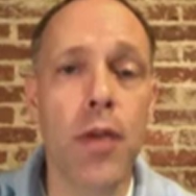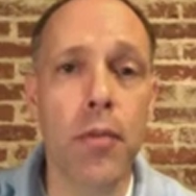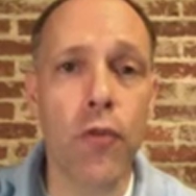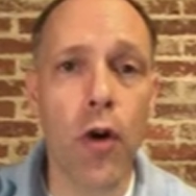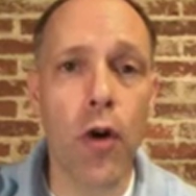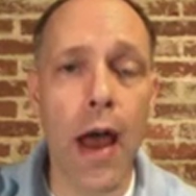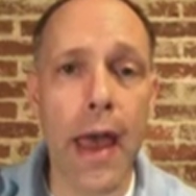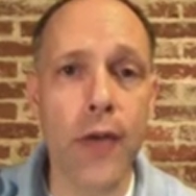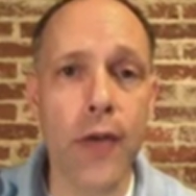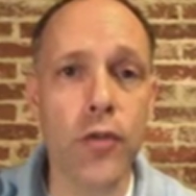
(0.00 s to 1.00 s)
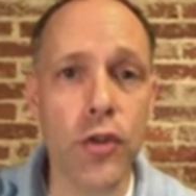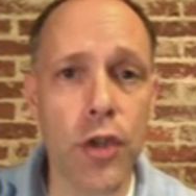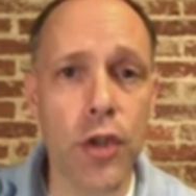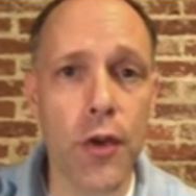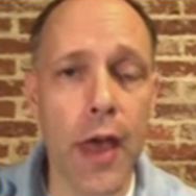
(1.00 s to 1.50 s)
But before I actually
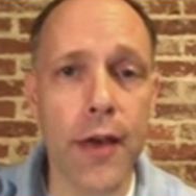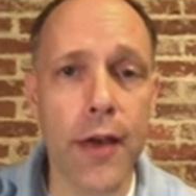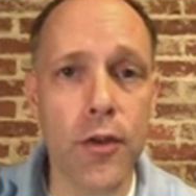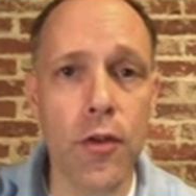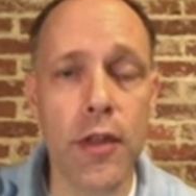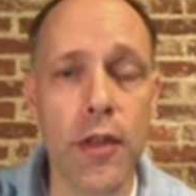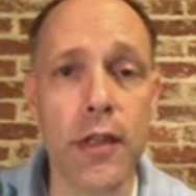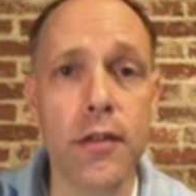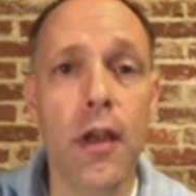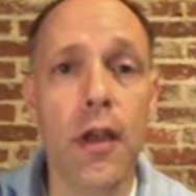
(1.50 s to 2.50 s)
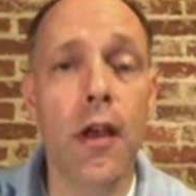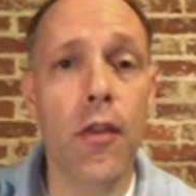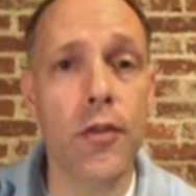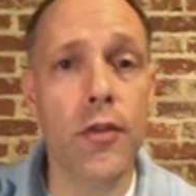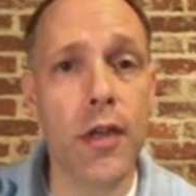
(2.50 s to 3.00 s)
show you how to do this,
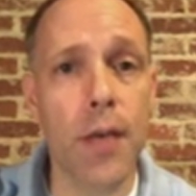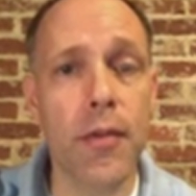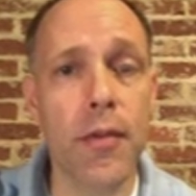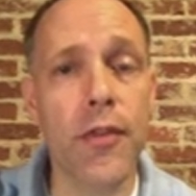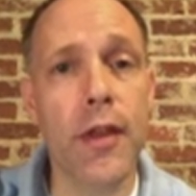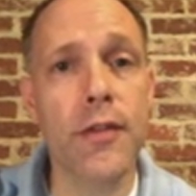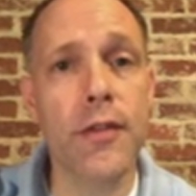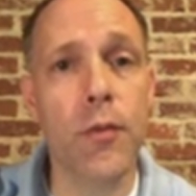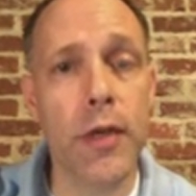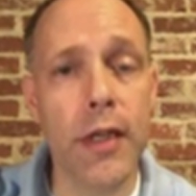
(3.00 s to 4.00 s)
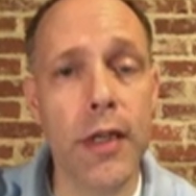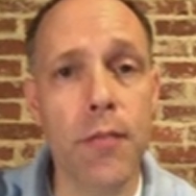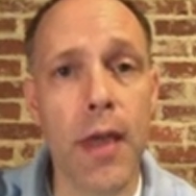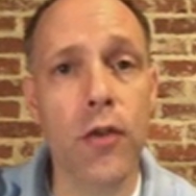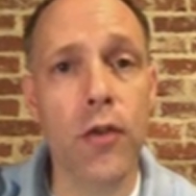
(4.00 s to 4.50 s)
there's a couple of things that we need
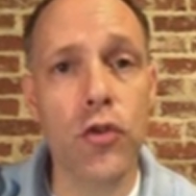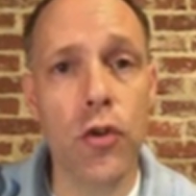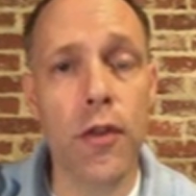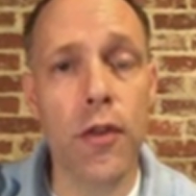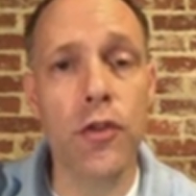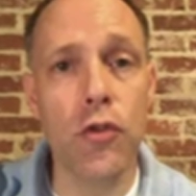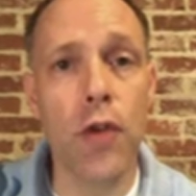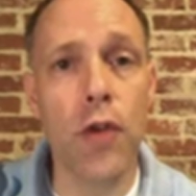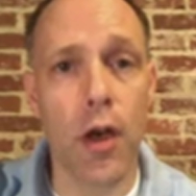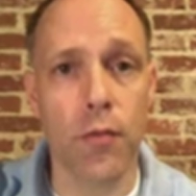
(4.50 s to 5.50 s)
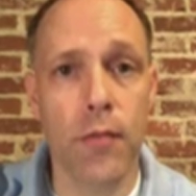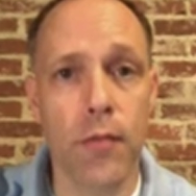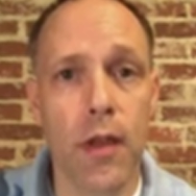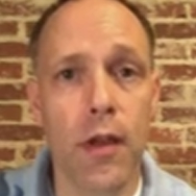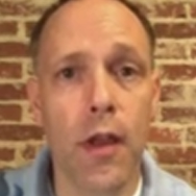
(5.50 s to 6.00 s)
to make sure that you know.
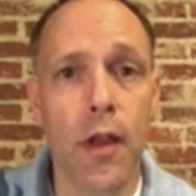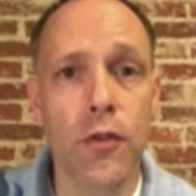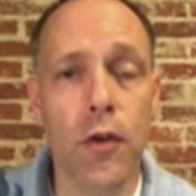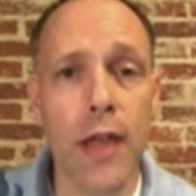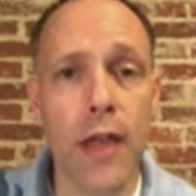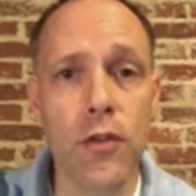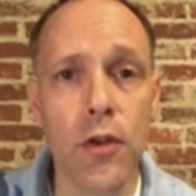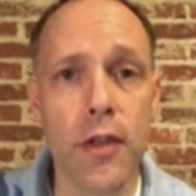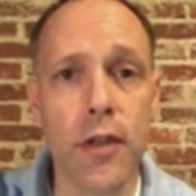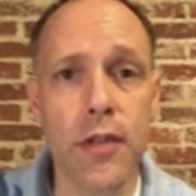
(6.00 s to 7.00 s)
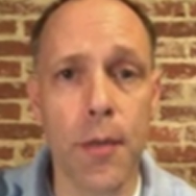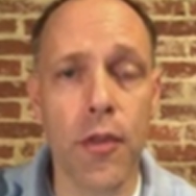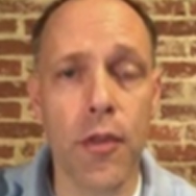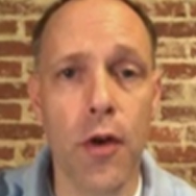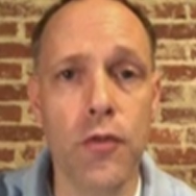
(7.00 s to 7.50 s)
So let's look at
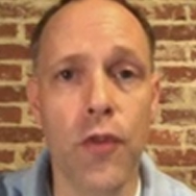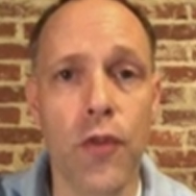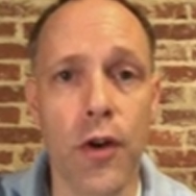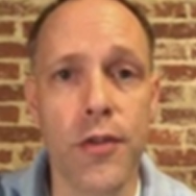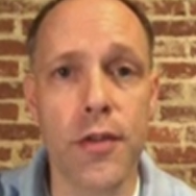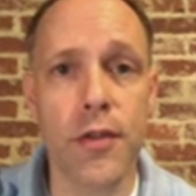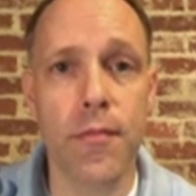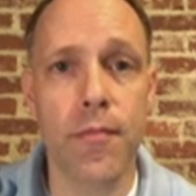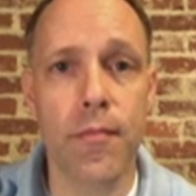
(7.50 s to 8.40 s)
some of those first.